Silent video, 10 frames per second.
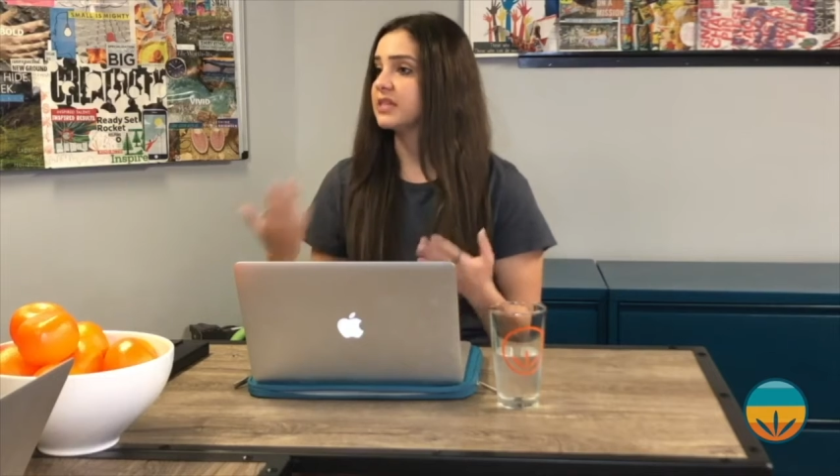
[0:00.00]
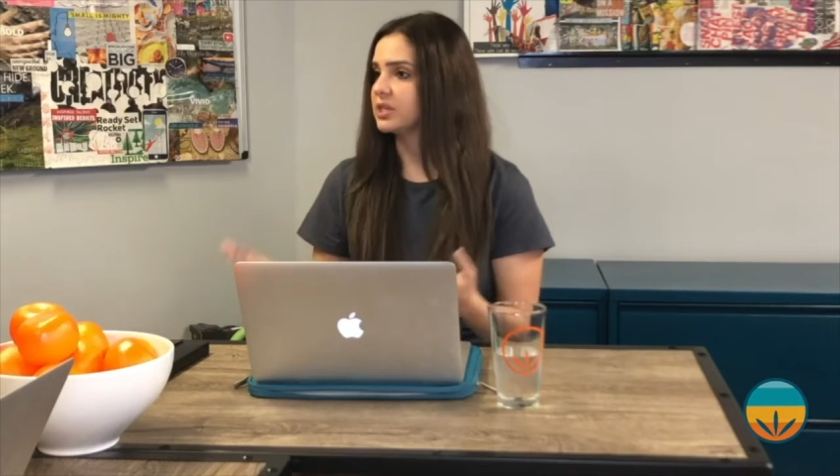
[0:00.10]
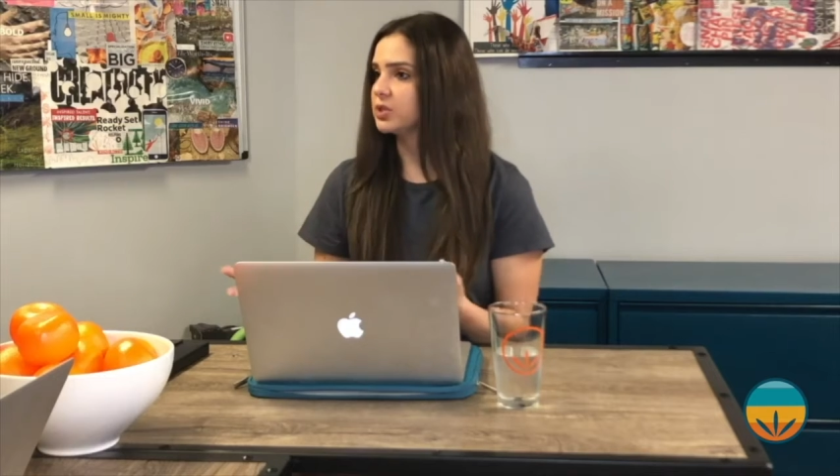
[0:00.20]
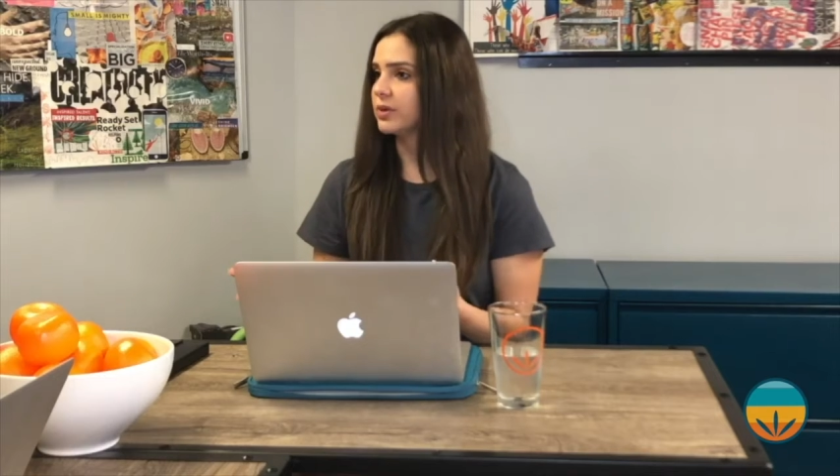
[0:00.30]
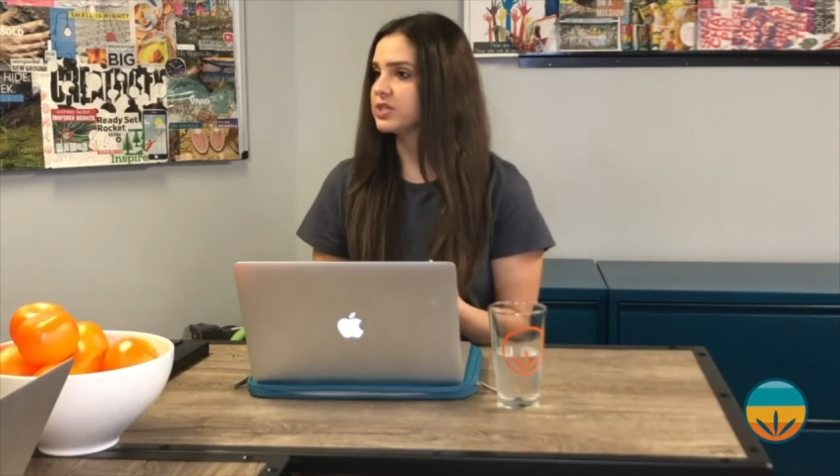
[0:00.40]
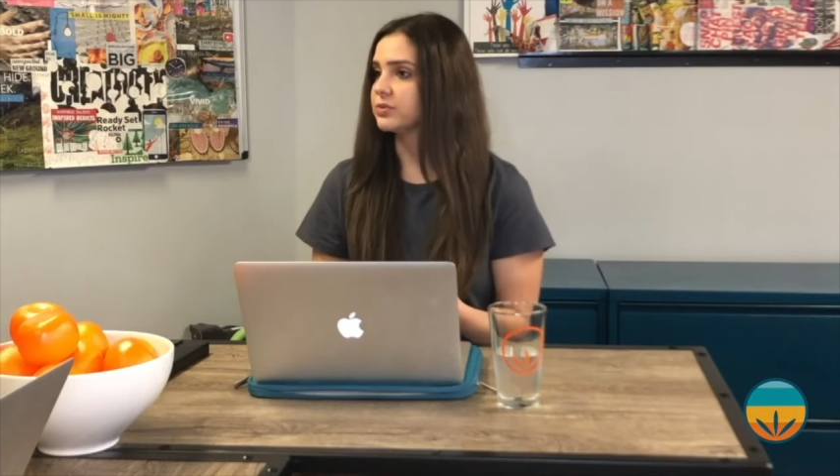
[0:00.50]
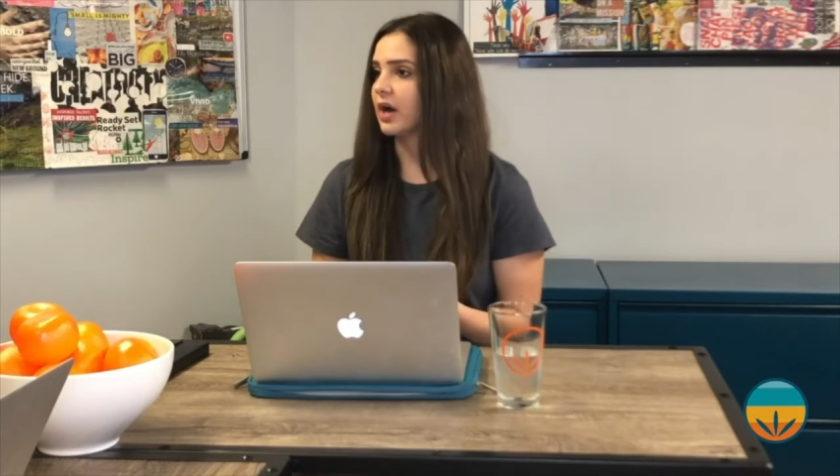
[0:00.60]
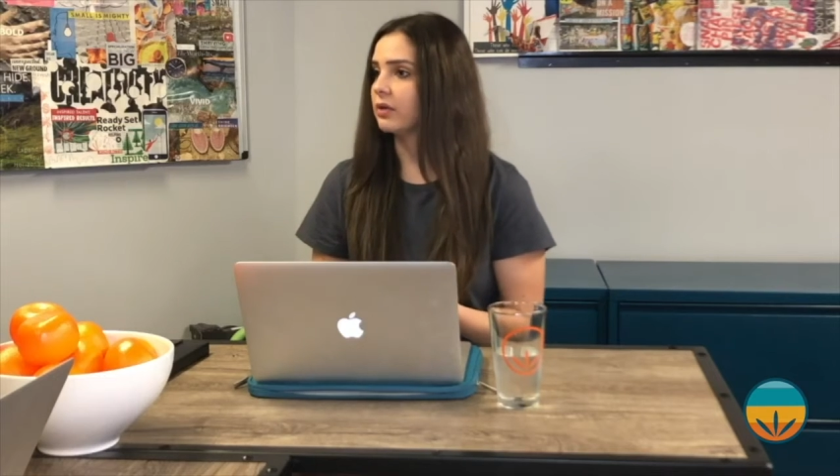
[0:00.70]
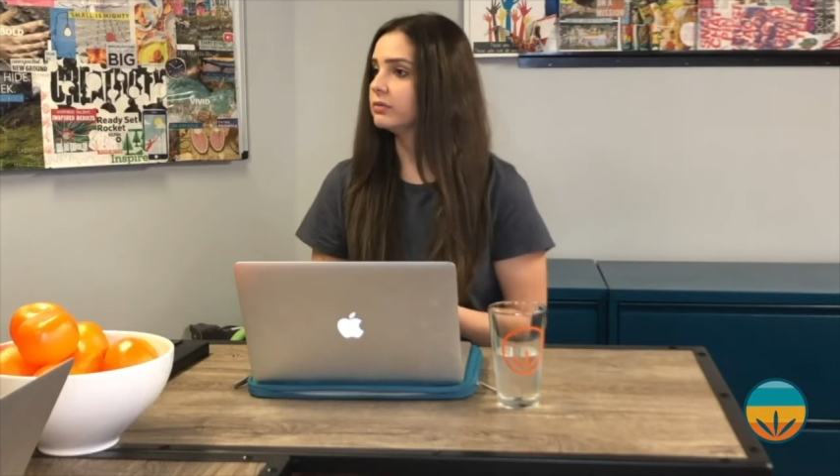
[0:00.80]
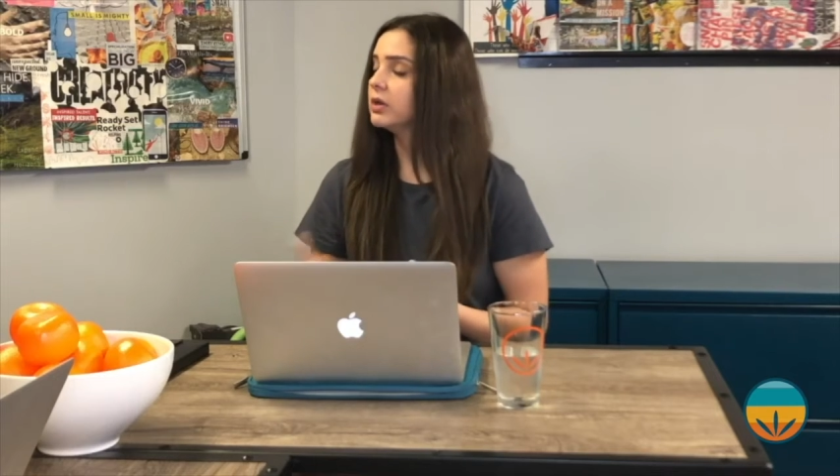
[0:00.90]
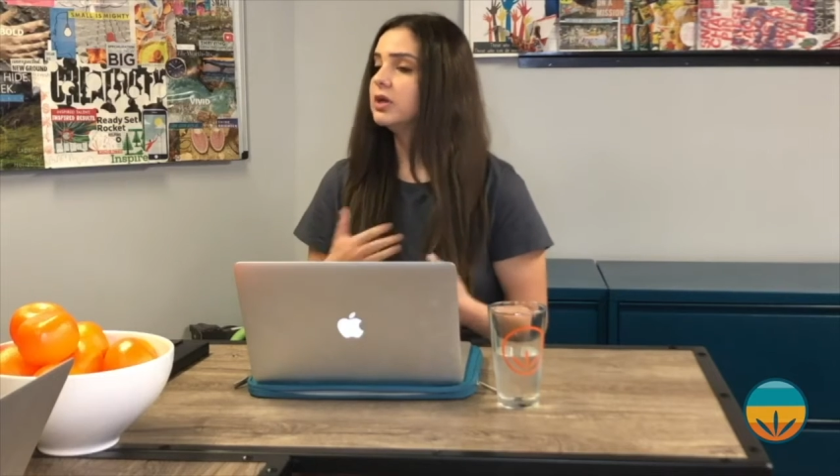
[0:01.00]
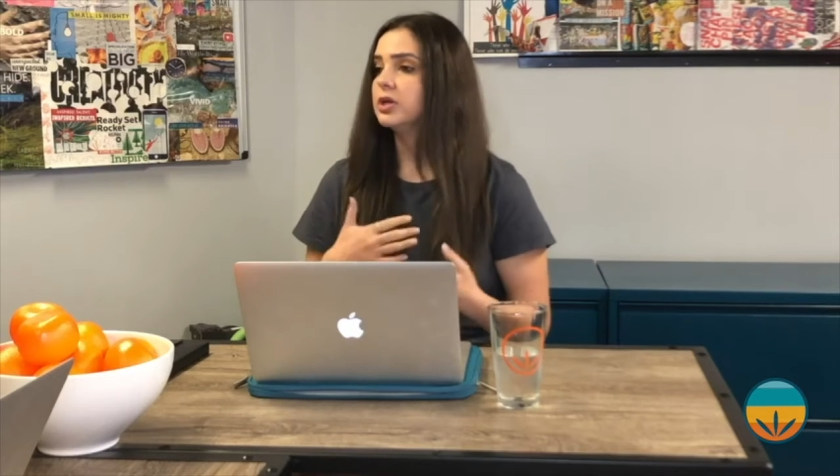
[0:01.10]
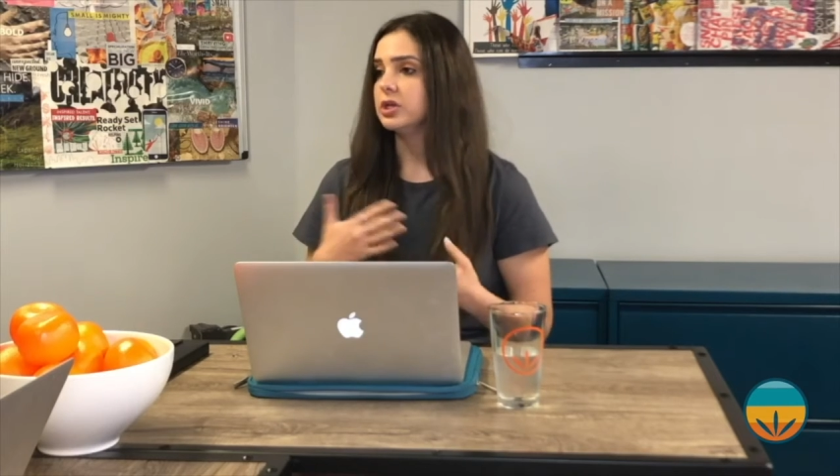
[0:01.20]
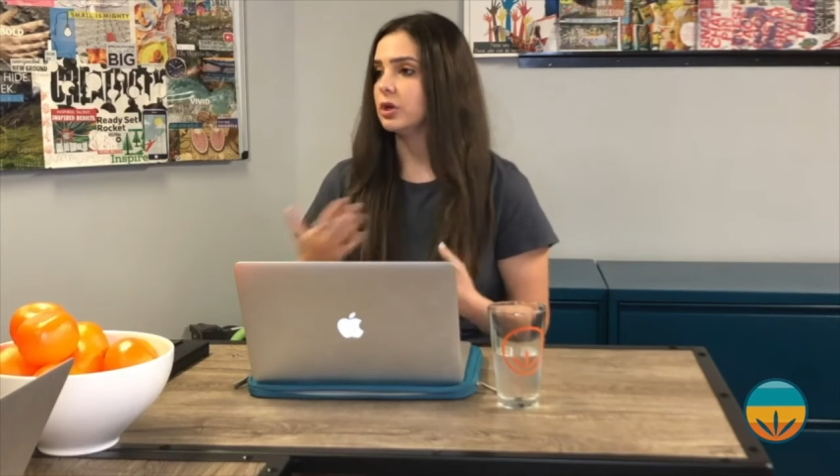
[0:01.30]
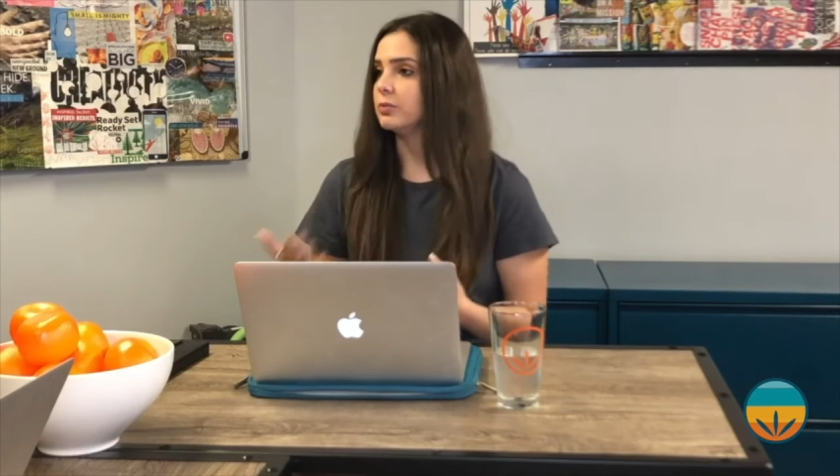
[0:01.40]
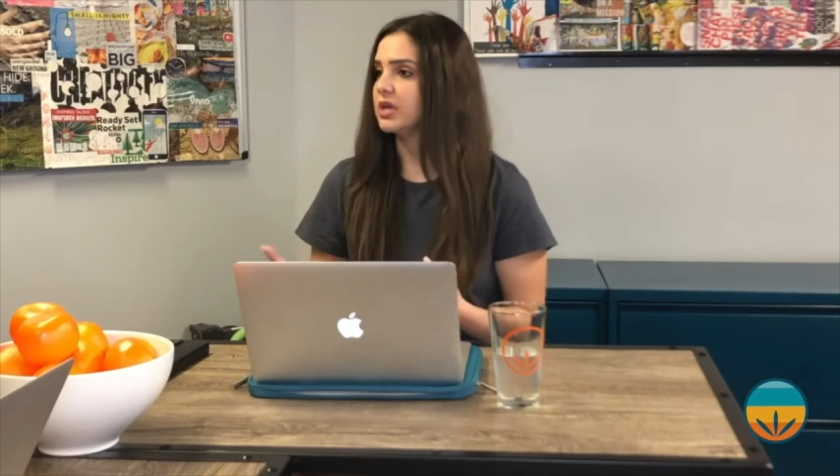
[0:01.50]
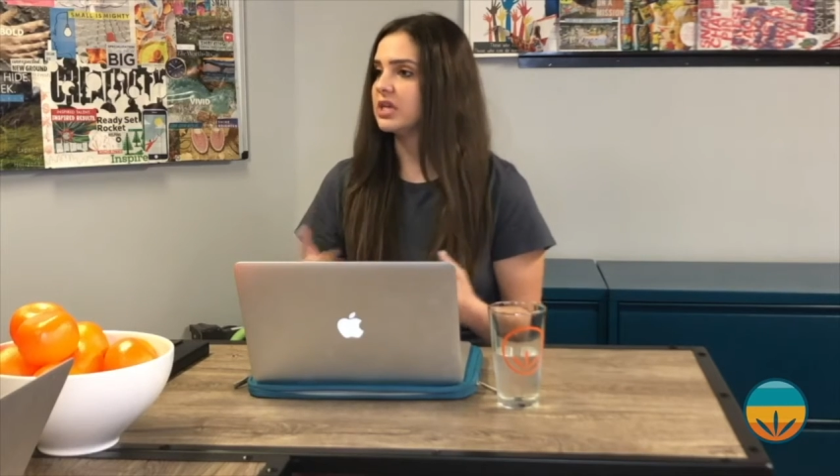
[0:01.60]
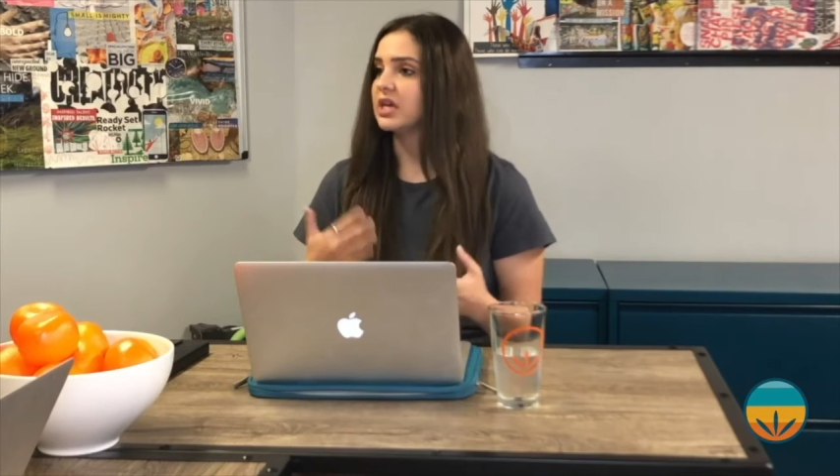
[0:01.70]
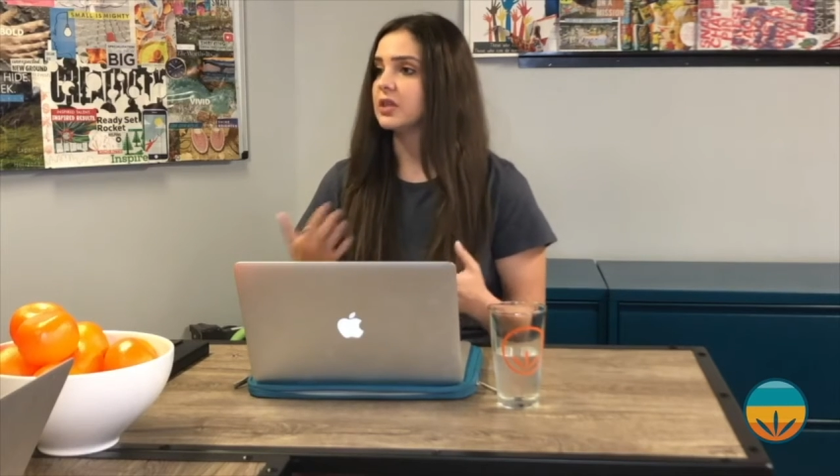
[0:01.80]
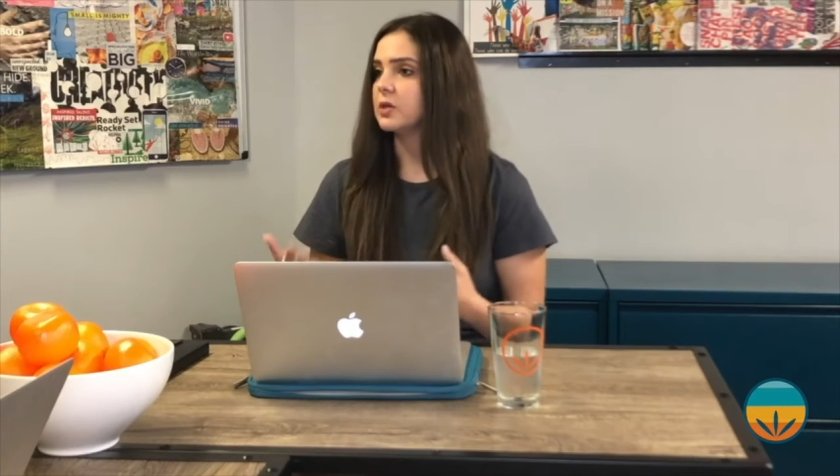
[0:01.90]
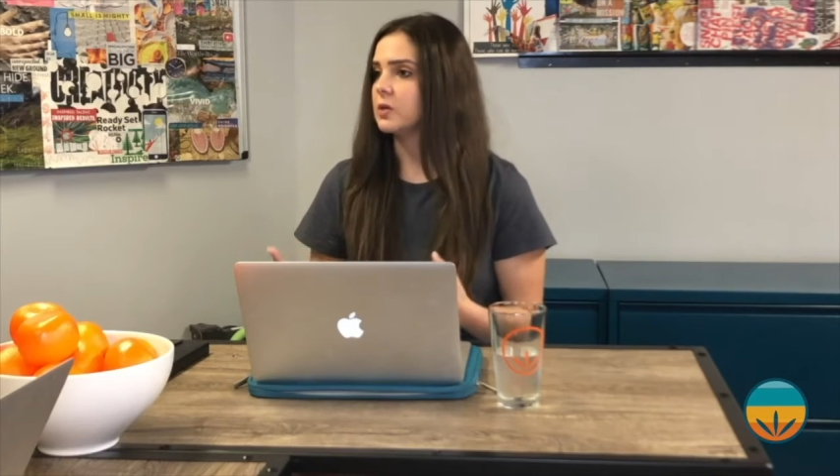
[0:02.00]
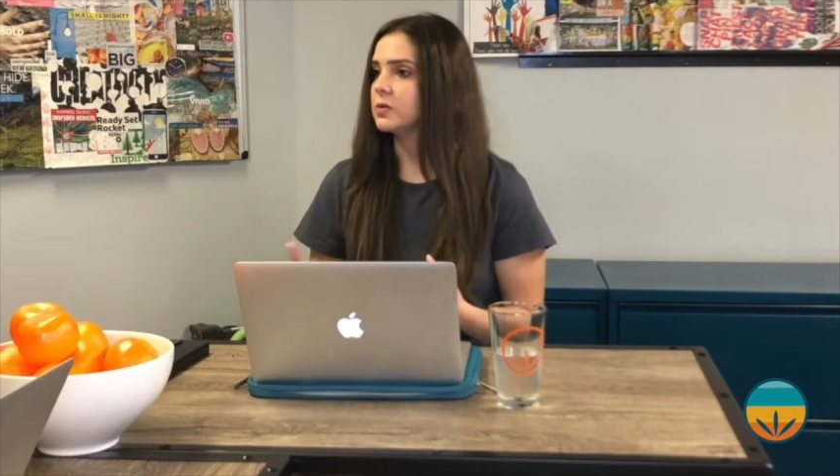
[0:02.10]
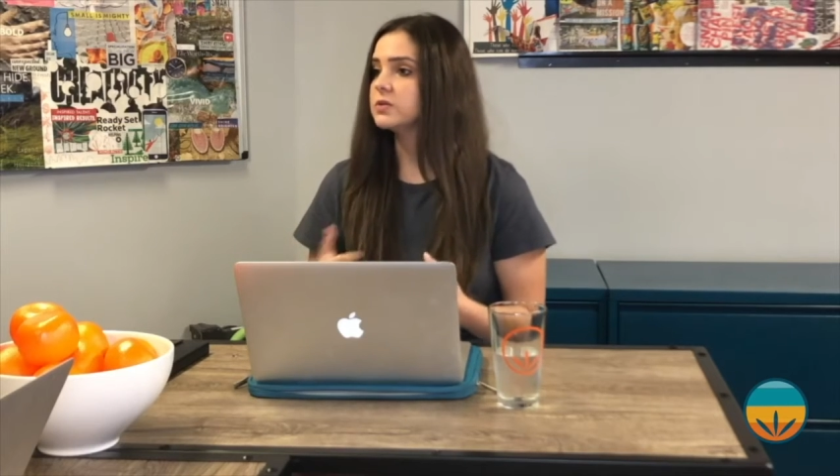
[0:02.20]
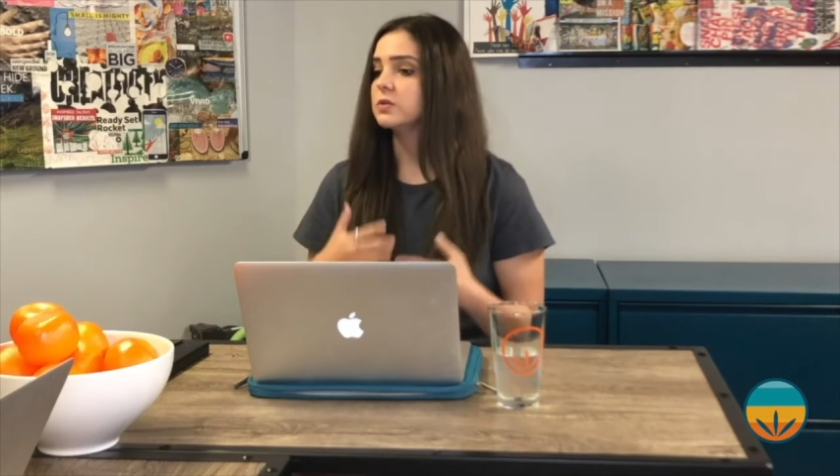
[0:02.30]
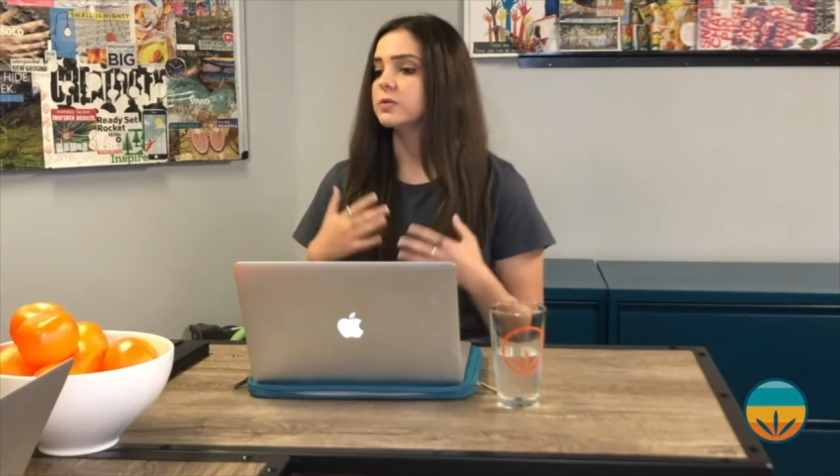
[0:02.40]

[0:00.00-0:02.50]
said to us throughout you know, media and the news.